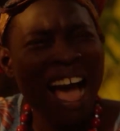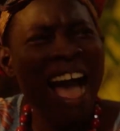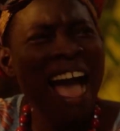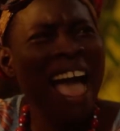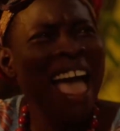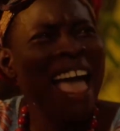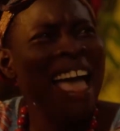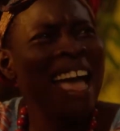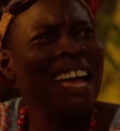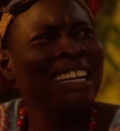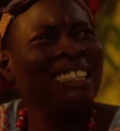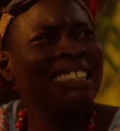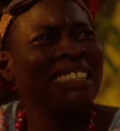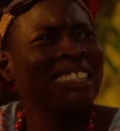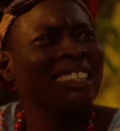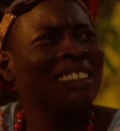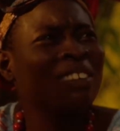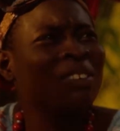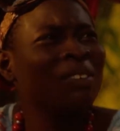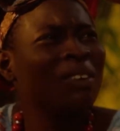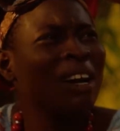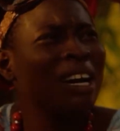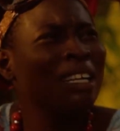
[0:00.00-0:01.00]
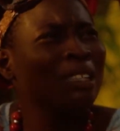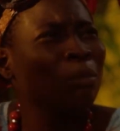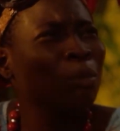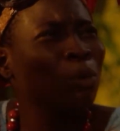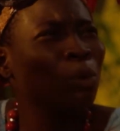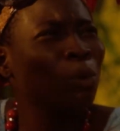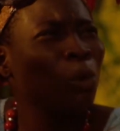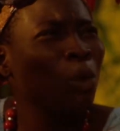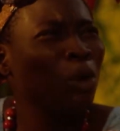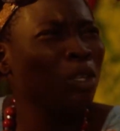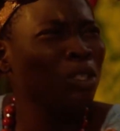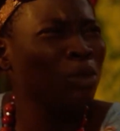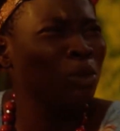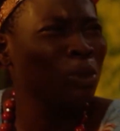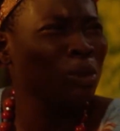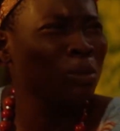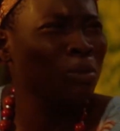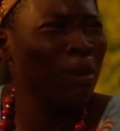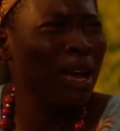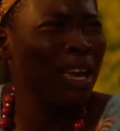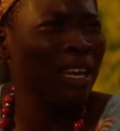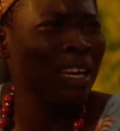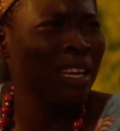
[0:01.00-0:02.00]
I heard incredible words
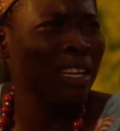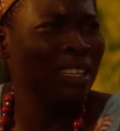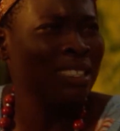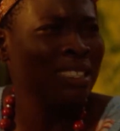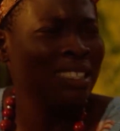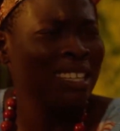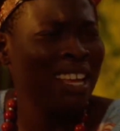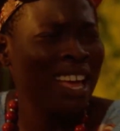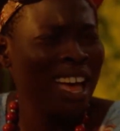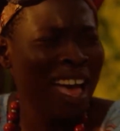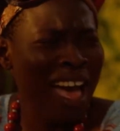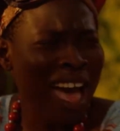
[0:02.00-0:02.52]
with my ears.